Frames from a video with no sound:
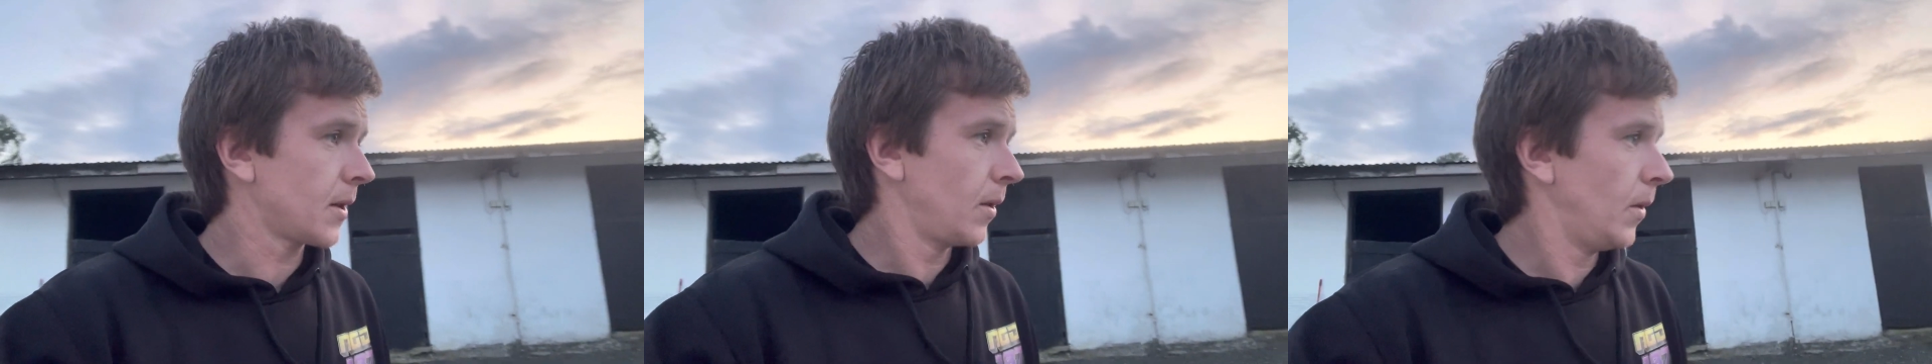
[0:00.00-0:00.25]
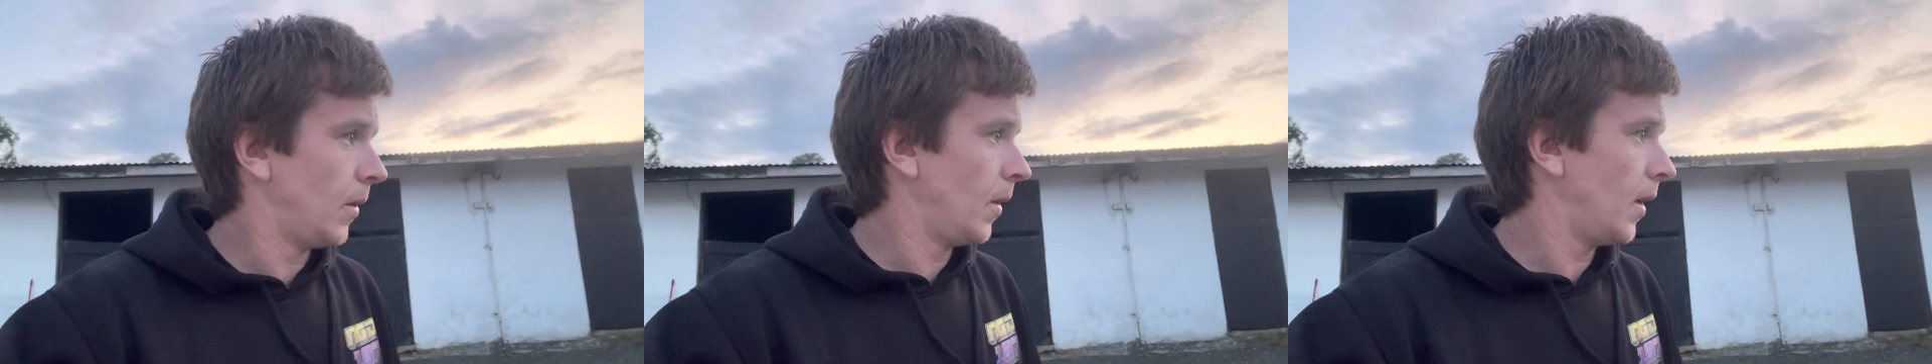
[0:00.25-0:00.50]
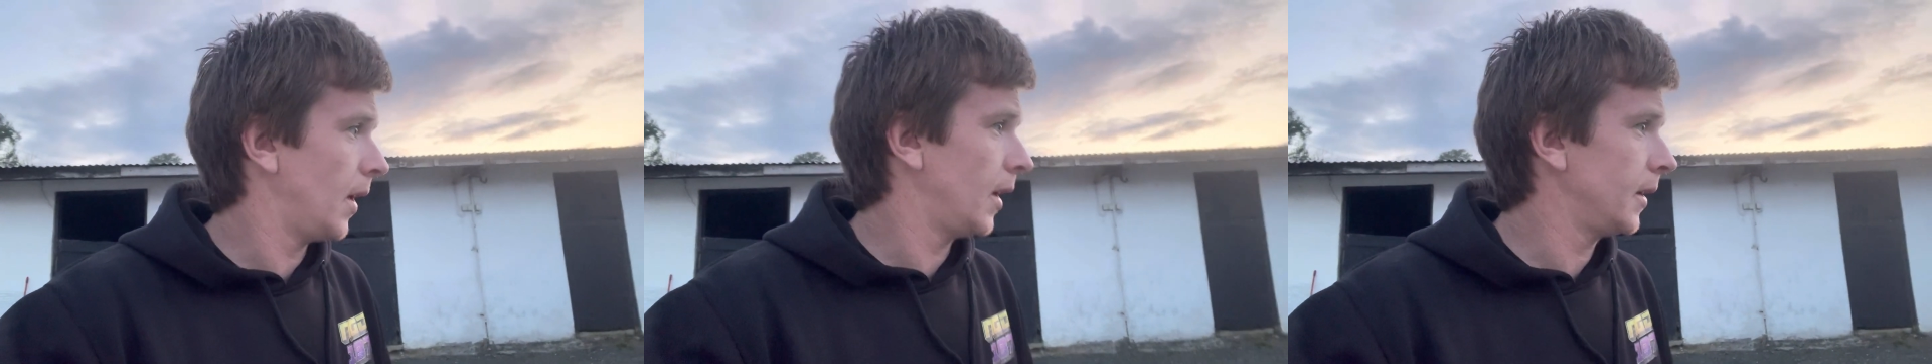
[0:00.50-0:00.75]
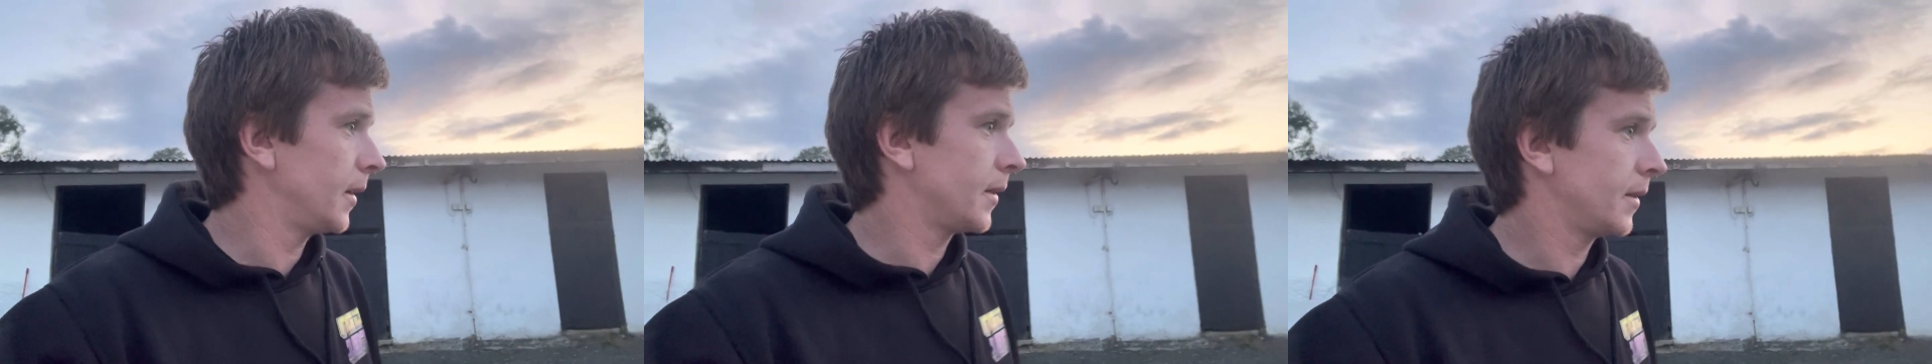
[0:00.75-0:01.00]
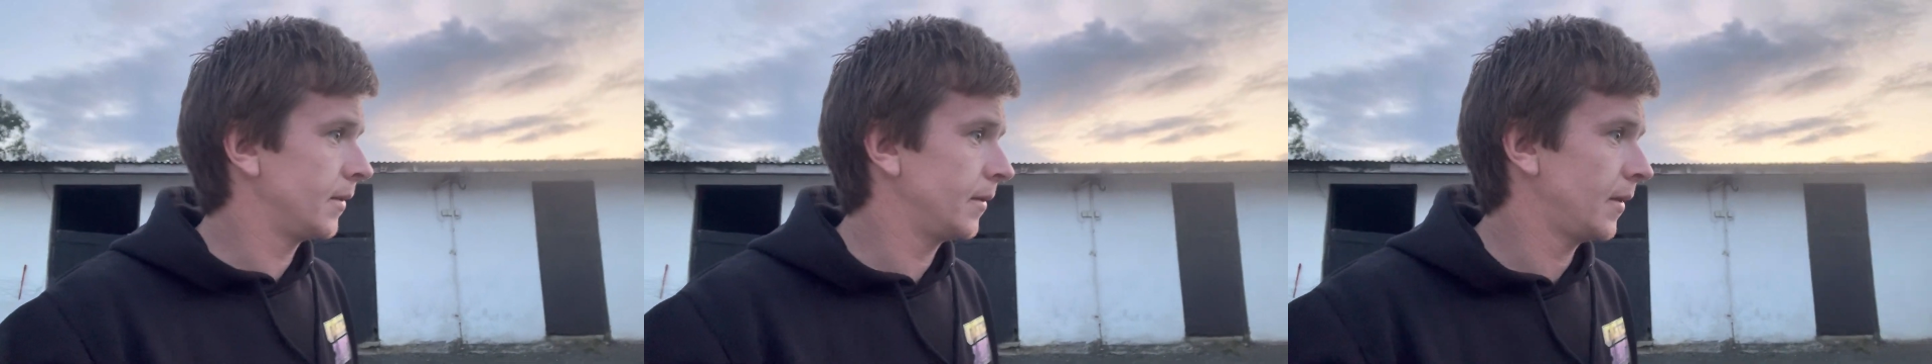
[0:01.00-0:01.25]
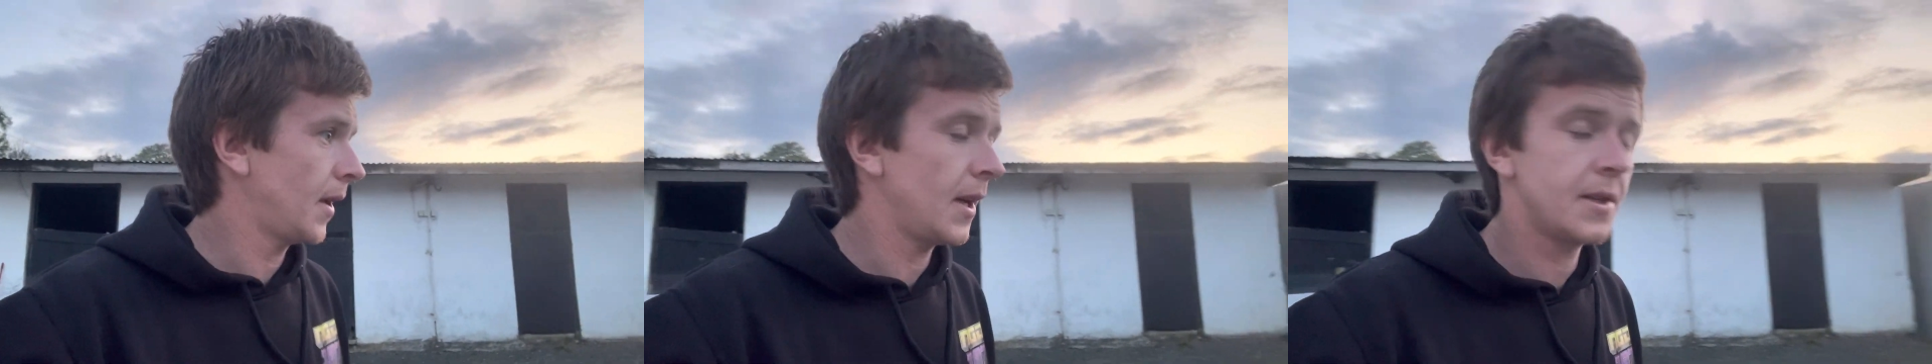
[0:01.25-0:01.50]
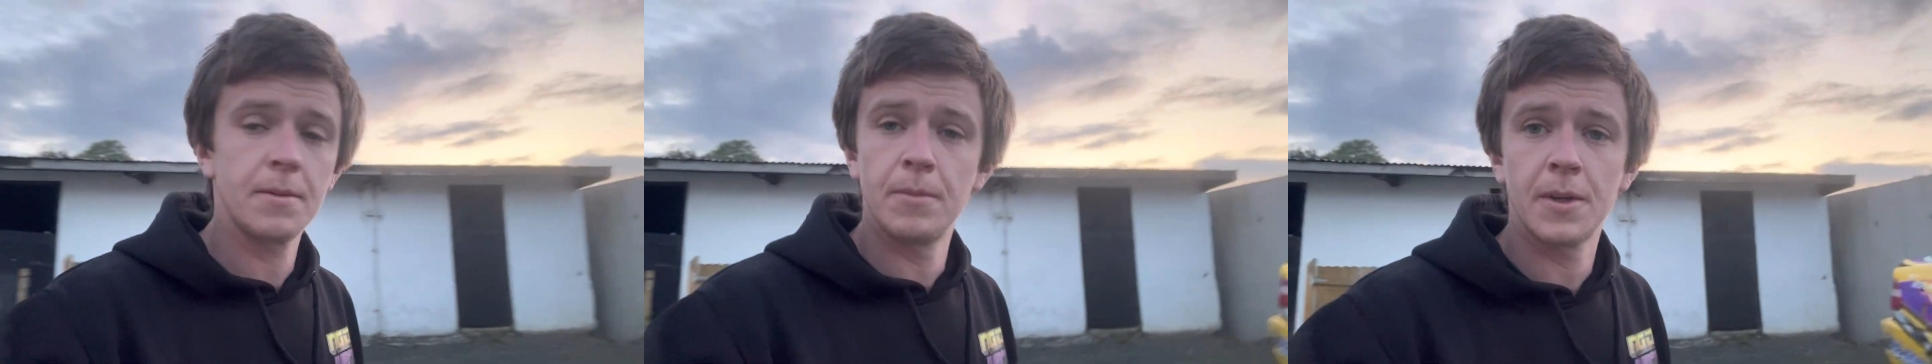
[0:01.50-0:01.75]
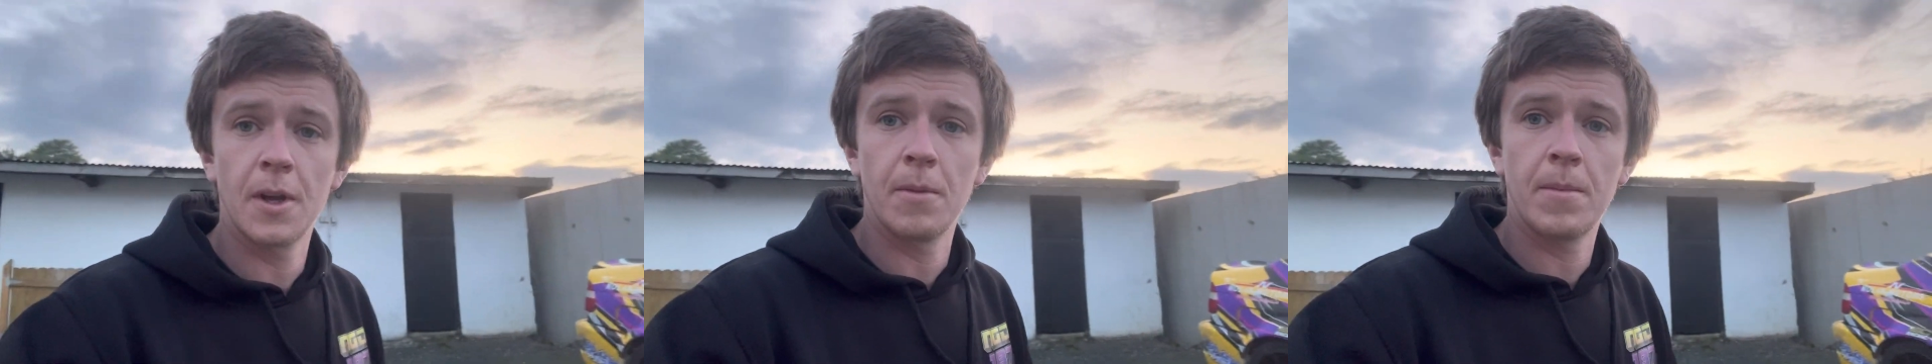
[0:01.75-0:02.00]
go head to
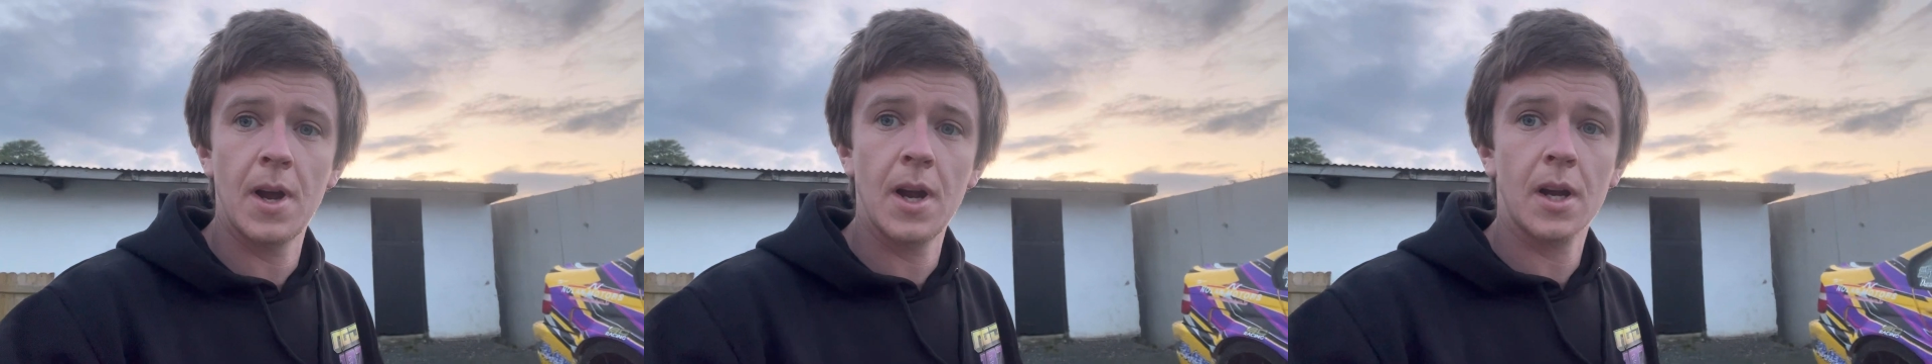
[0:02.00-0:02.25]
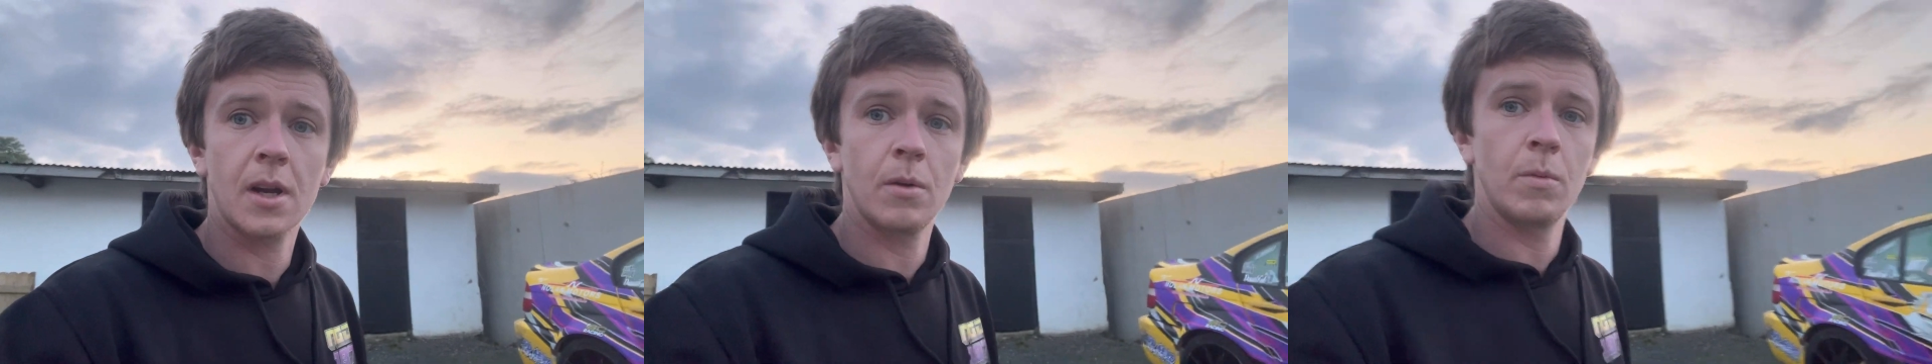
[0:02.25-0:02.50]
Mandela Park.